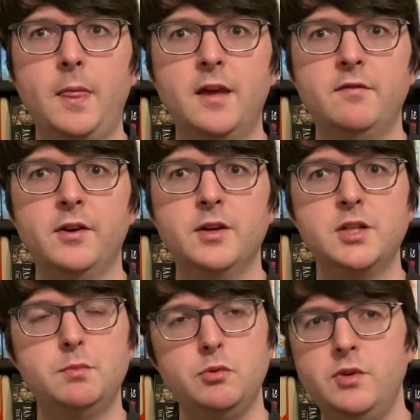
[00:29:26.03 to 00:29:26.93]
very
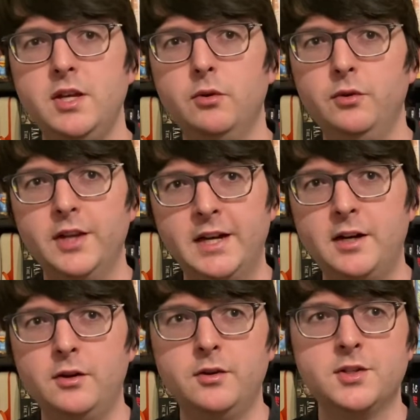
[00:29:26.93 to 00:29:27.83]
spooky old
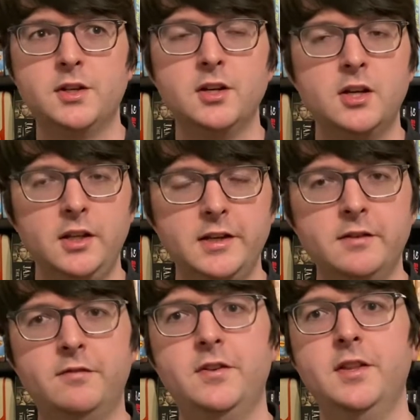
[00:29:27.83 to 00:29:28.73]
house on a
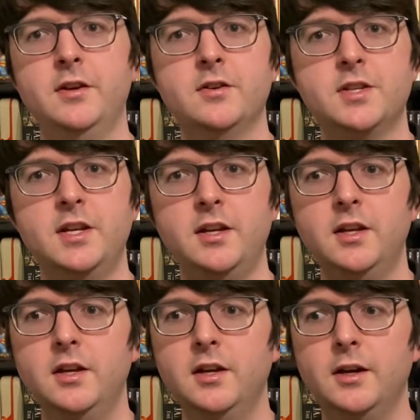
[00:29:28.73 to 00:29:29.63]
cliff, and there's a
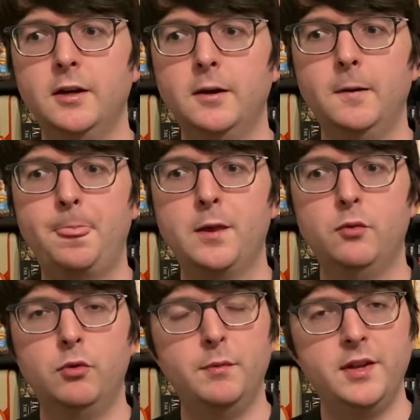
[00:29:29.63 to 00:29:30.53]

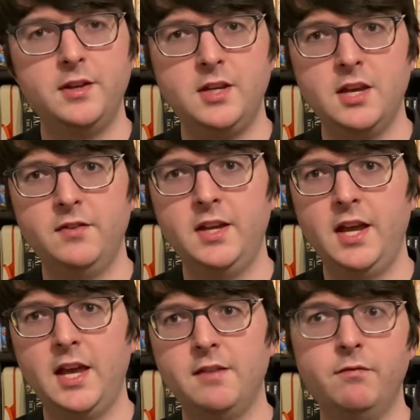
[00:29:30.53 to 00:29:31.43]
woman giving
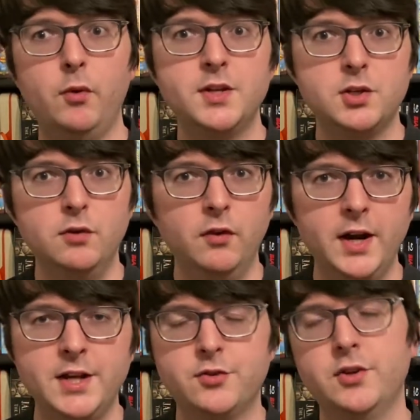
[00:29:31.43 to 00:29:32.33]
a voiceover
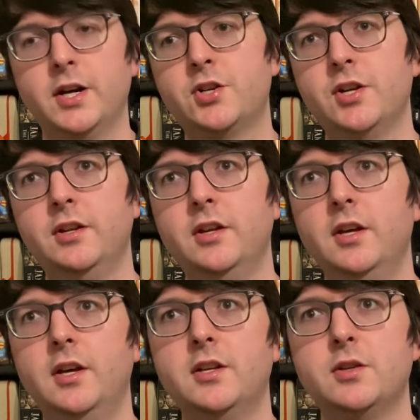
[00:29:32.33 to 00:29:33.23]
introduction,
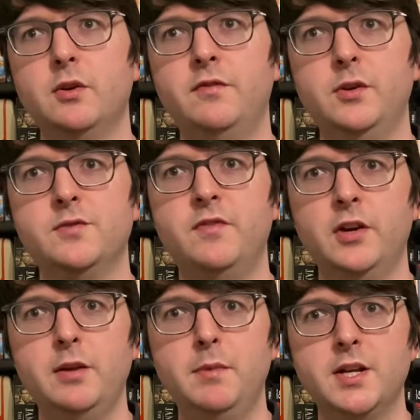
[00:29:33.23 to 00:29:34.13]
so it feels
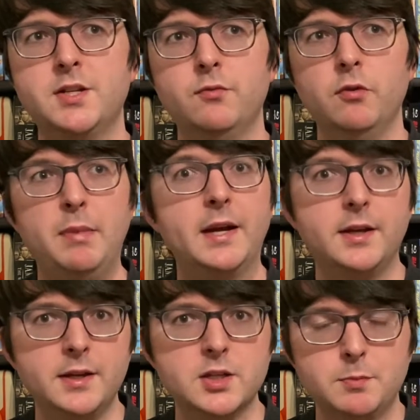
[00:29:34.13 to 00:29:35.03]
very much Rebecca
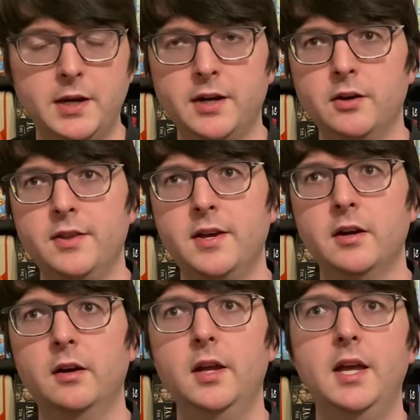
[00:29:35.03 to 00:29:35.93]
inspired
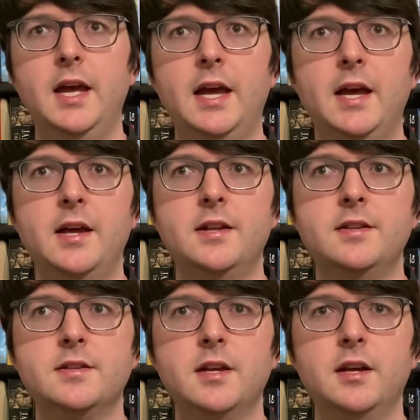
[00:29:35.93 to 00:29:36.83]
there.
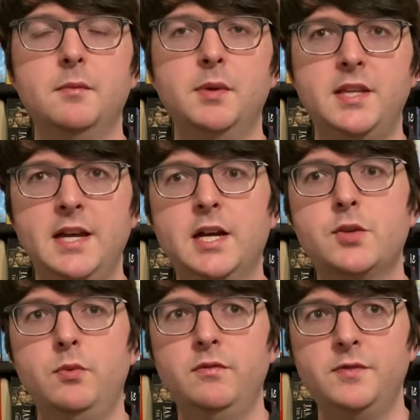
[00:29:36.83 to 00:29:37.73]
And but the
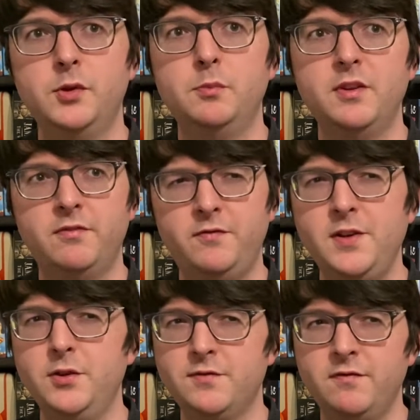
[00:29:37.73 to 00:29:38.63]
actual film, it
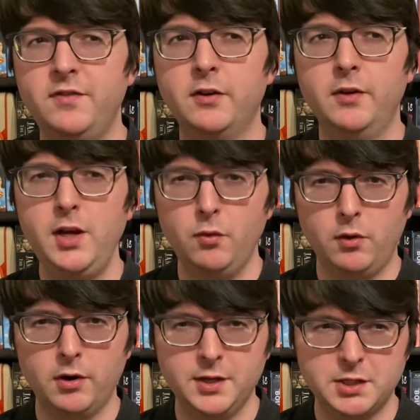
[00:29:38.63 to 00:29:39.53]
feels very
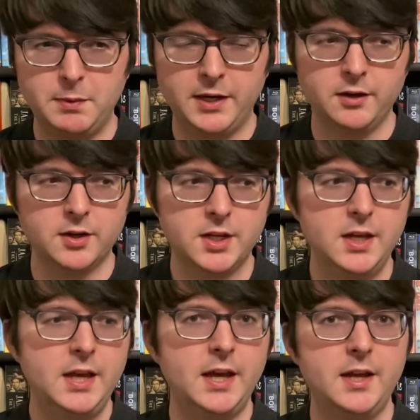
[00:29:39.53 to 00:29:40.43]
noir inspired.
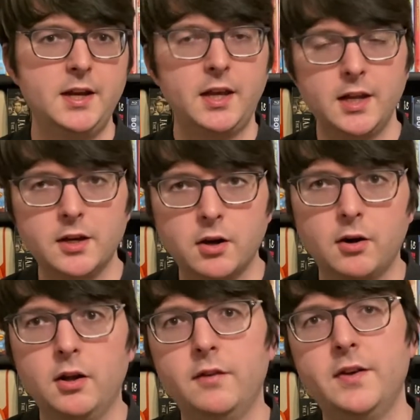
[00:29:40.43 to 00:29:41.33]
And again,
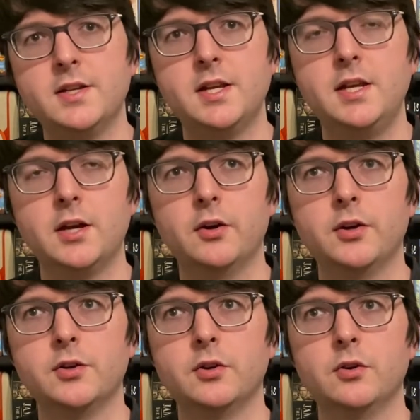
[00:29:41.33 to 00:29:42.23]
Karloff is a
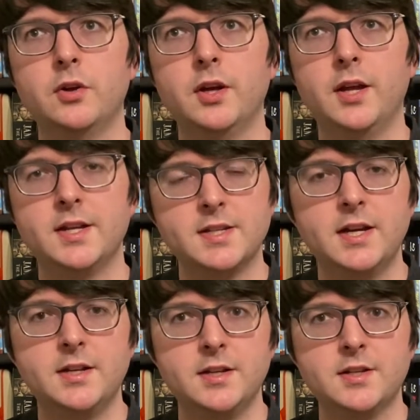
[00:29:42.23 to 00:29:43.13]
character, a
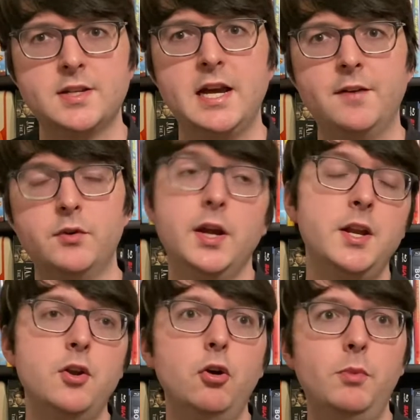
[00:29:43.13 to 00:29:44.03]
scientist after a
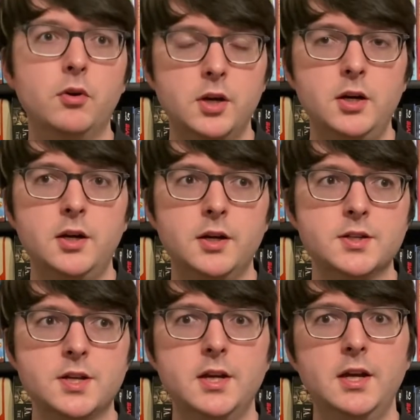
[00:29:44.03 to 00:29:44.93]
noble
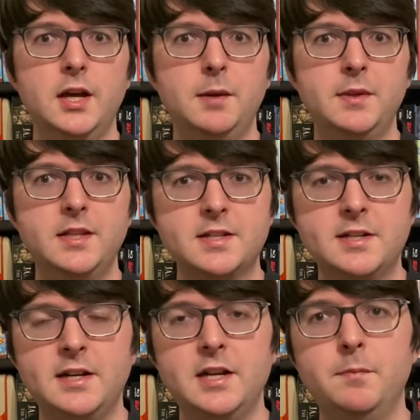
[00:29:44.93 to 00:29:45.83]
cause, but this
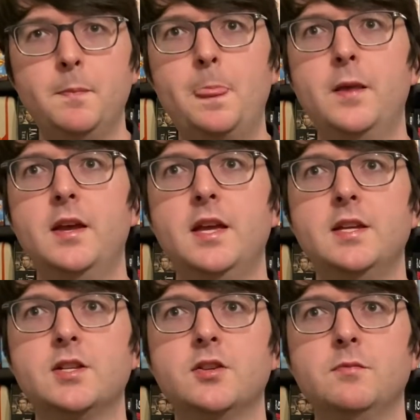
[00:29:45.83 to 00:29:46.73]
time
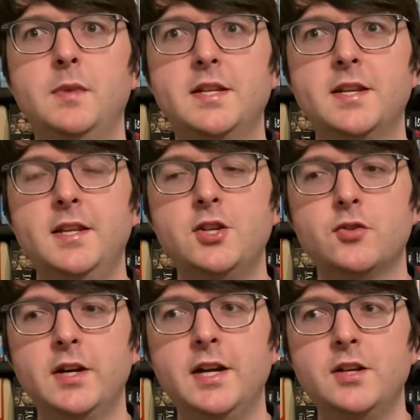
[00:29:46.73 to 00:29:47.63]
he's basically
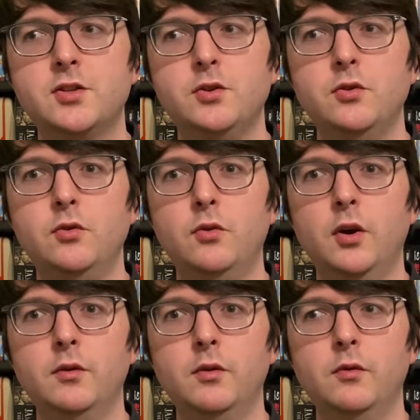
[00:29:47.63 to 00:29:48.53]
trying
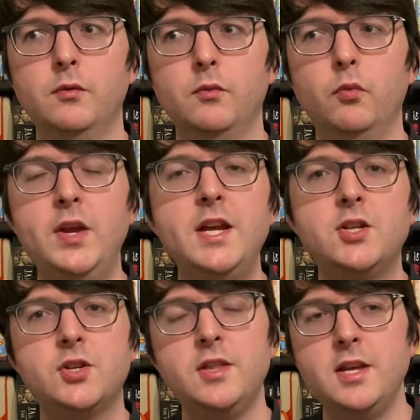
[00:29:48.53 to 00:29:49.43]
to
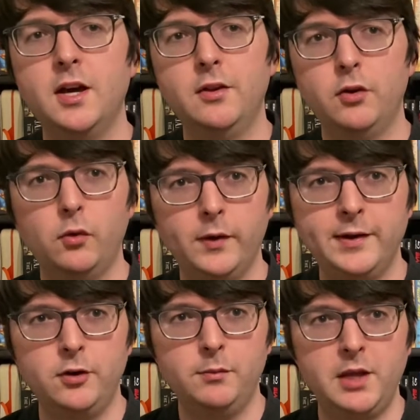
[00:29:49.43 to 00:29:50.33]
reach the other
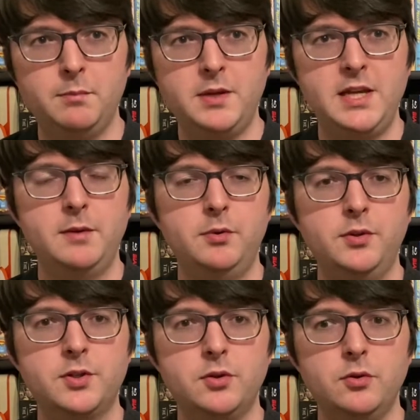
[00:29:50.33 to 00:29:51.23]
realm and be able
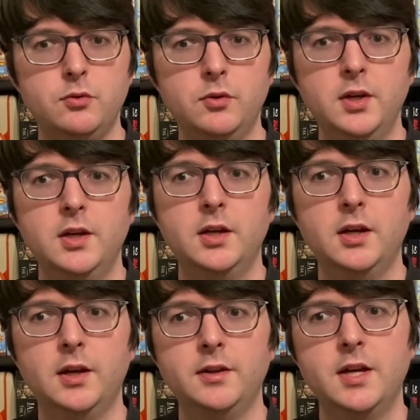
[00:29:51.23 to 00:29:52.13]
to
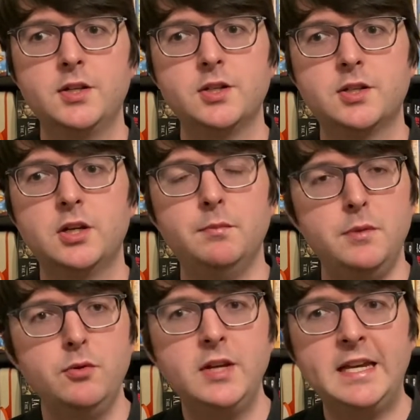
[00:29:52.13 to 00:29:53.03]
not just
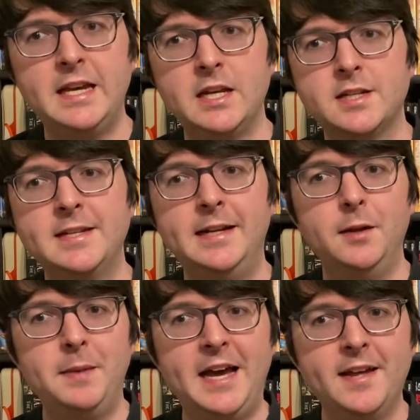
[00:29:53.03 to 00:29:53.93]
communicate
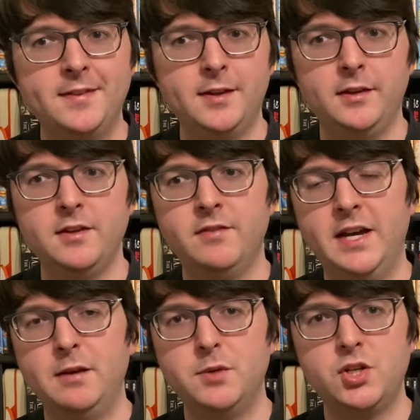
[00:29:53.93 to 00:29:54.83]
telepathically
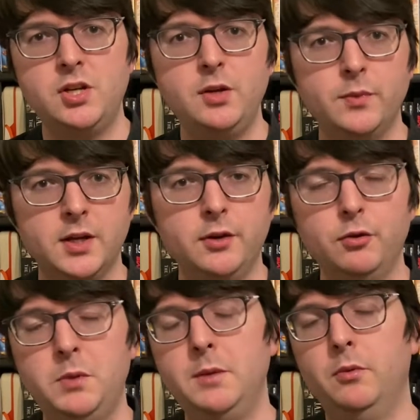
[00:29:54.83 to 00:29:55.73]
via machine with other
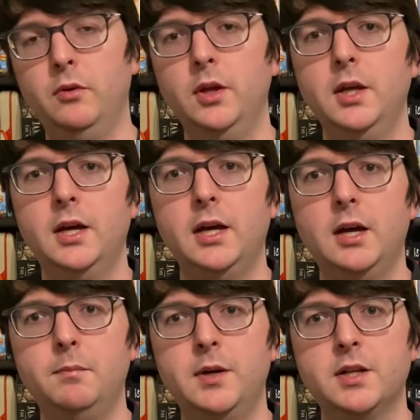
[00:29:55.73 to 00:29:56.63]
people,
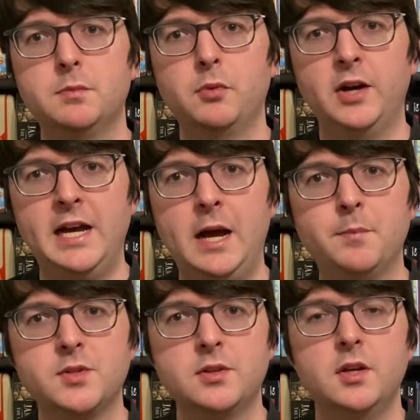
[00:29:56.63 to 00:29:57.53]
but
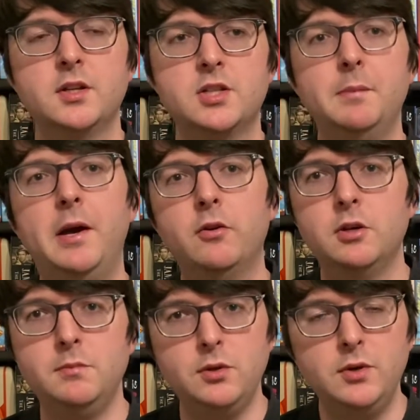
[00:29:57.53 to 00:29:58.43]
perhaps somehow
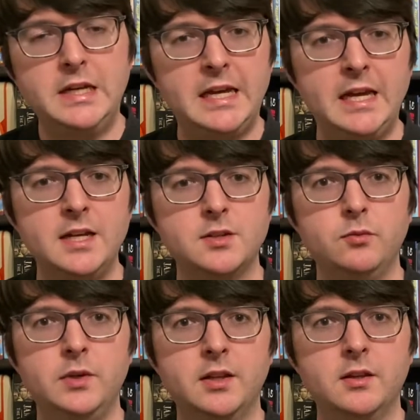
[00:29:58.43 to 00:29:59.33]
communicate
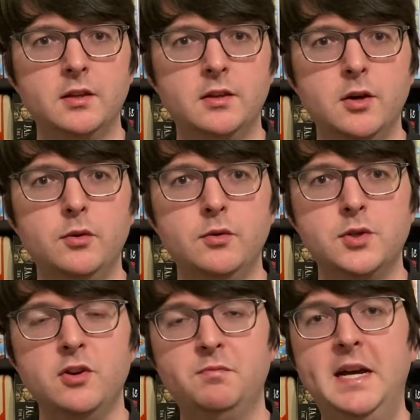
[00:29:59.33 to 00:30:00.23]
with those
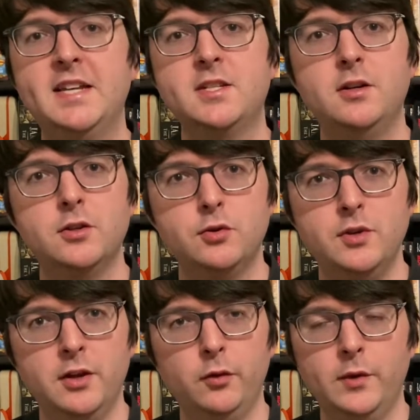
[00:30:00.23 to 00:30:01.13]
who have passed on to
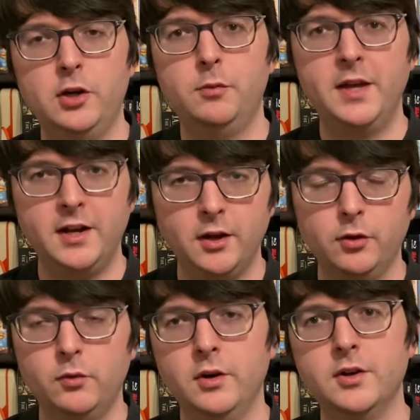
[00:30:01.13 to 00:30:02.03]
another realm. In other
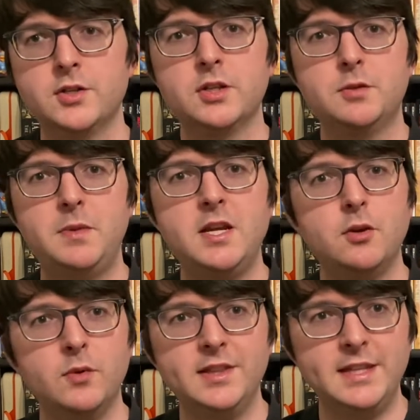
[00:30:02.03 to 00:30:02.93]
words, speak
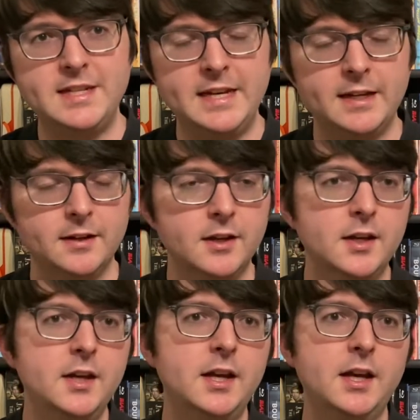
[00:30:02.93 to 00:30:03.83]
with the dead.
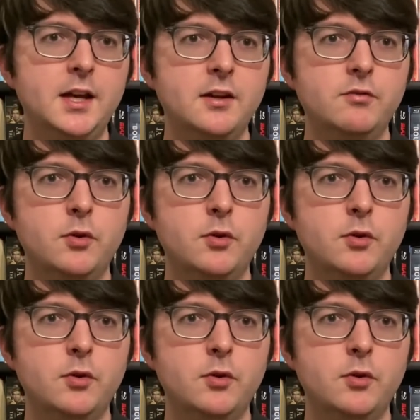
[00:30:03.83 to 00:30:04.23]
And of